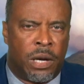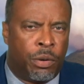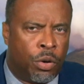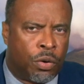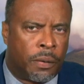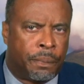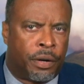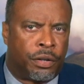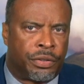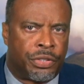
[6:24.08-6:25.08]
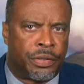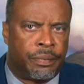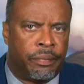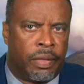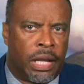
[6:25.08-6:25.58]
our local products,
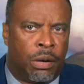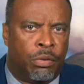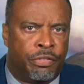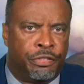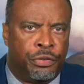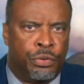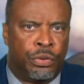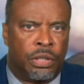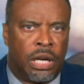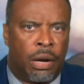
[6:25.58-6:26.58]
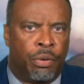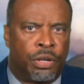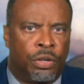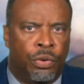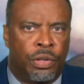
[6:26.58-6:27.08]
our food, our
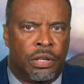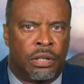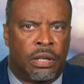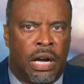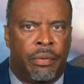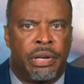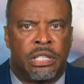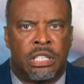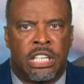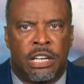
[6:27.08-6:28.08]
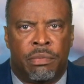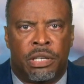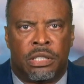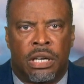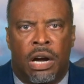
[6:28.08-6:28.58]
clothing, our
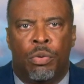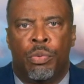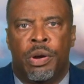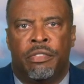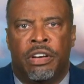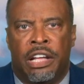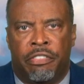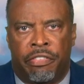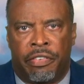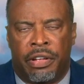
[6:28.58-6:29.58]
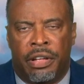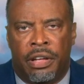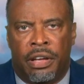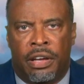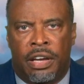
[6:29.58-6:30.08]
entertainment, our way of life.
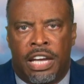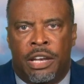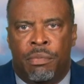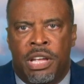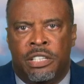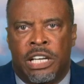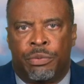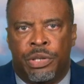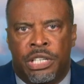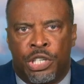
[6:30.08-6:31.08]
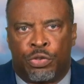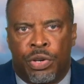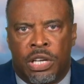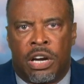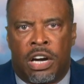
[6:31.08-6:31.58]
It means that we
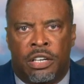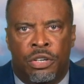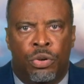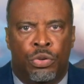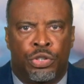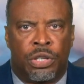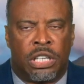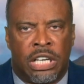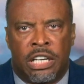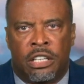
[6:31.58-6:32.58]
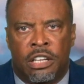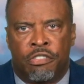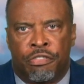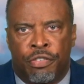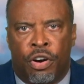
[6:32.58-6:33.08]
disregard the notion that
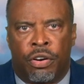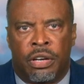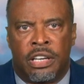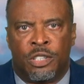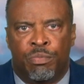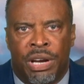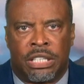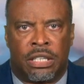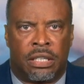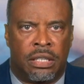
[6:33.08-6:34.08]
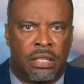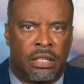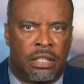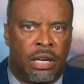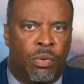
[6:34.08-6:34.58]
anything foreign is better
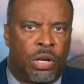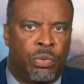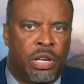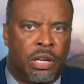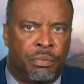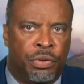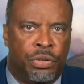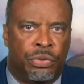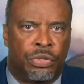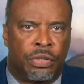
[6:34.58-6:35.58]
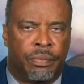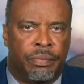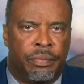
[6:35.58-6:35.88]
than what we can produce.